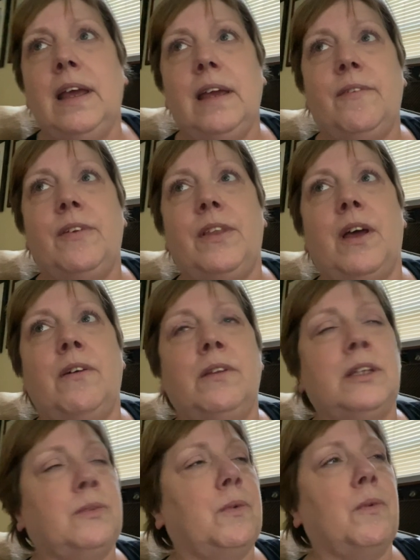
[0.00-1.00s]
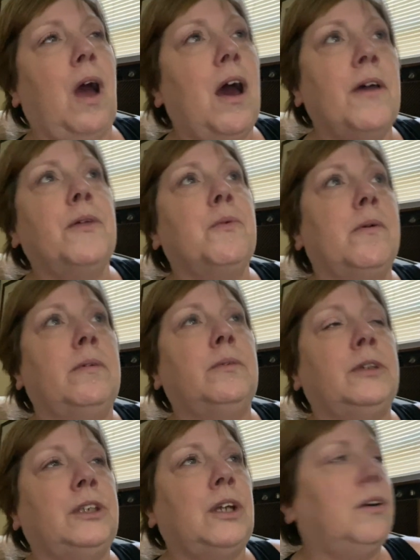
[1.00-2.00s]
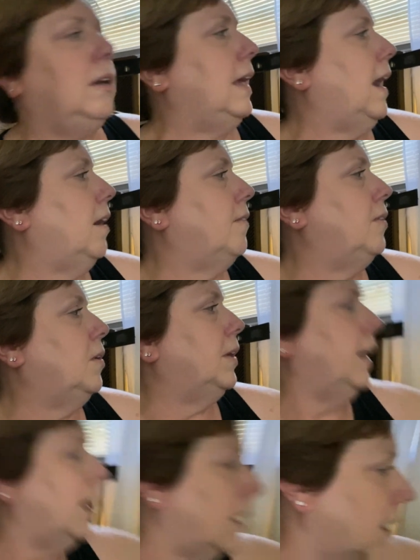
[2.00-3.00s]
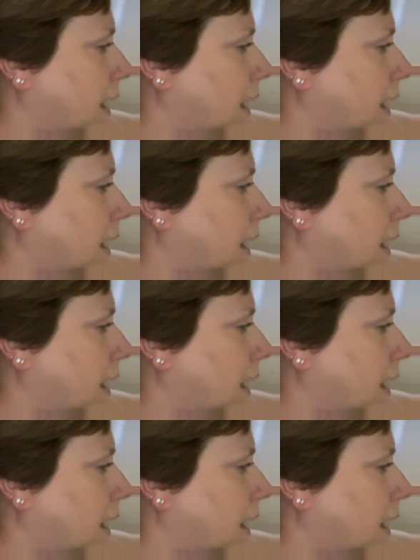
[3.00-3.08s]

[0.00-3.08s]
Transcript: even though this other woman was totally out of order.